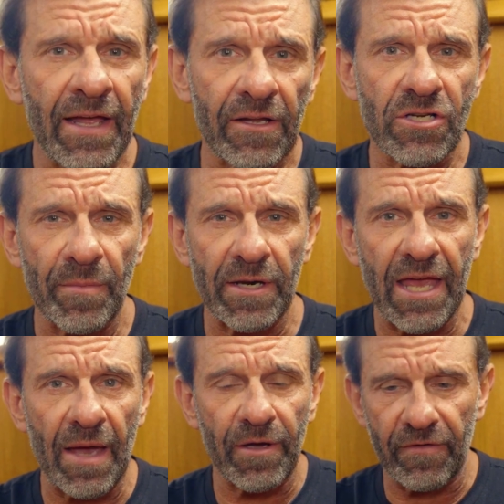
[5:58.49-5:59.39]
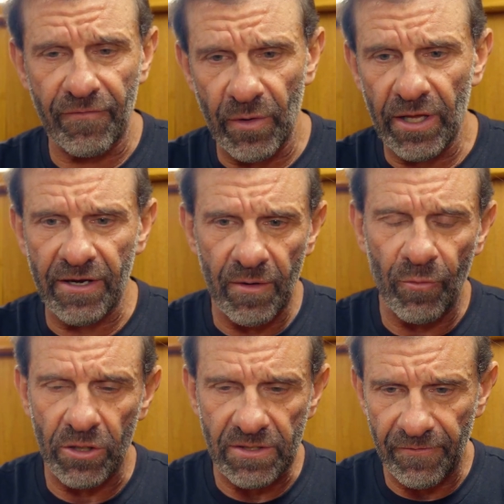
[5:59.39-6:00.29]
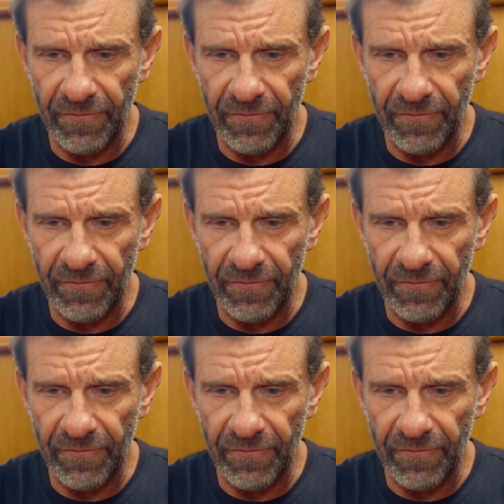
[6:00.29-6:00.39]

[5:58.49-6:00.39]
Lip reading: Now let's jump into CapCut for real and import some